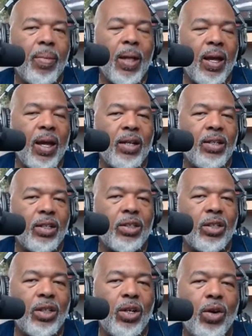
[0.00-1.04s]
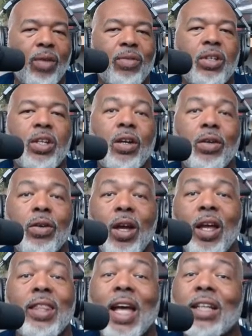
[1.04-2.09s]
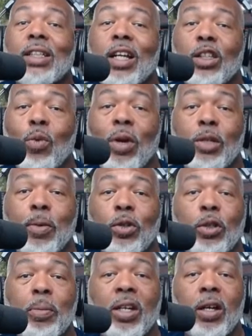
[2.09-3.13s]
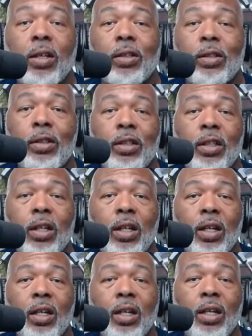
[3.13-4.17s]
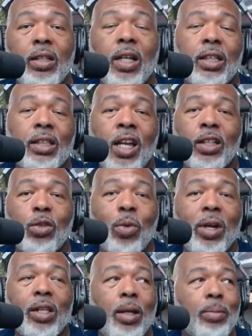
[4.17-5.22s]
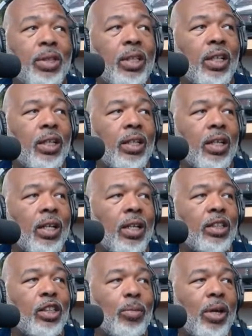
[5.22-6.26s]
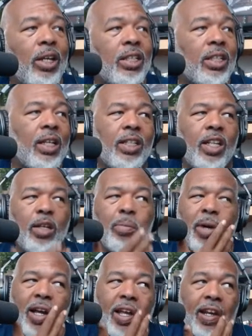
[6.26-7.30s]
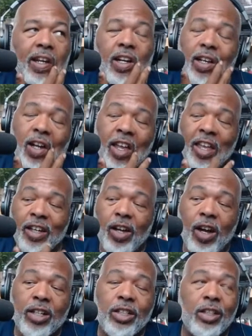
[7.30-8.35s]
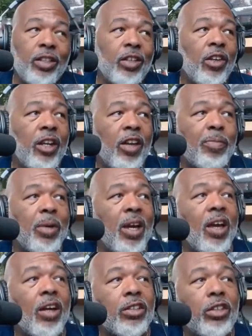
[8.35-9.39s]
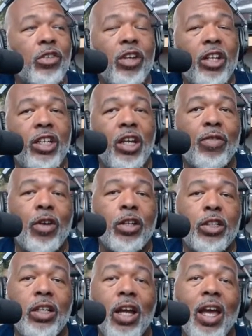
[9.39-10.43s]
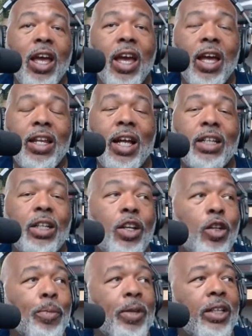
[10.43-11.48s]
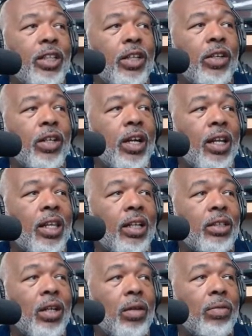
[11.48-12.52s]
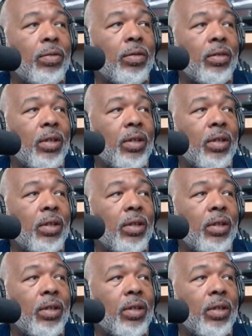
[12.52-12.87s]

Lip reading: have to tell you, that's not the way it's supposed to be done. That's not the way clubs see it. Somebody said, did he buy it at an auction, an FBI auction or an ATF auction? And that's another place he could have got that stuff.